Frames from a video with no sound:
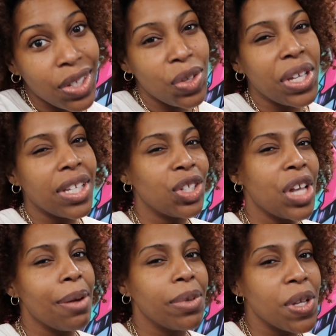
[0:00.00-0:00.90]
So you get to
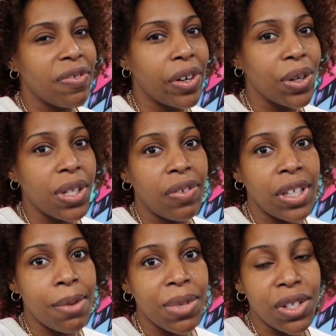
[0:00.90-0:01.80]
shop those first if you
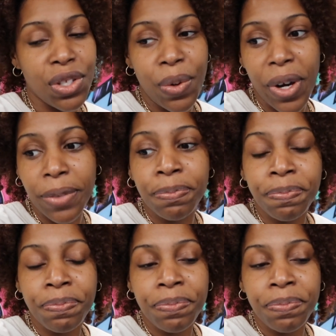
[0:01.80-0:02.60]
come to the store.